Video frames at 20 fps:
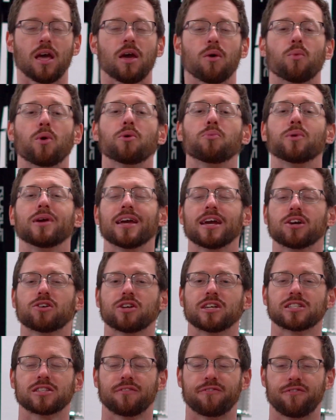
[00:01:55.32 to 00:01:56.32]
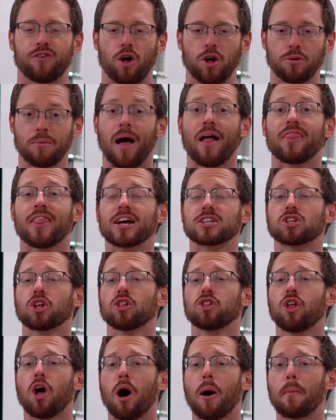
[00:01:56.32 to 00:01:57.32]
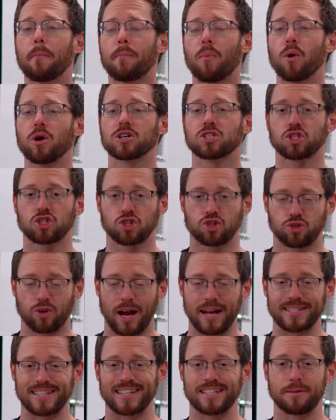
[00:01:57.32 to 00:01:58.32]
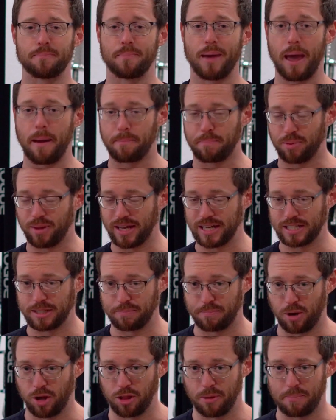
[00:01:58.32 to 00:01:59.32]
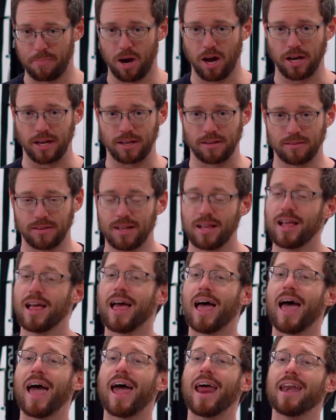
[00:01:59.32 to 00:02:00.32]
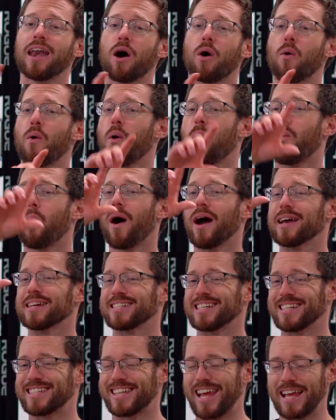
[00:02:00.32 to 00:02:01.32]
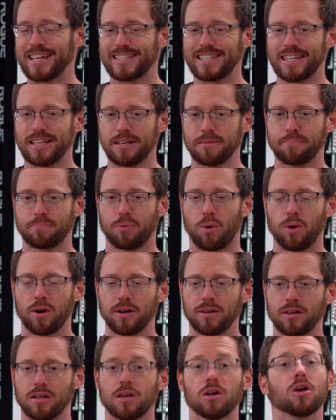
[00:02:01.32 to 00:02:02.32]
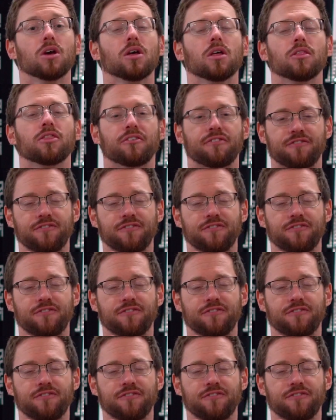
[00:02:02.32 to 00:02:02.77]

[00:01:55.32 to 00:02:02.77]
when we increase the volume, that's a lot more stress and demand placed upon the body. And now, why is intensity important? The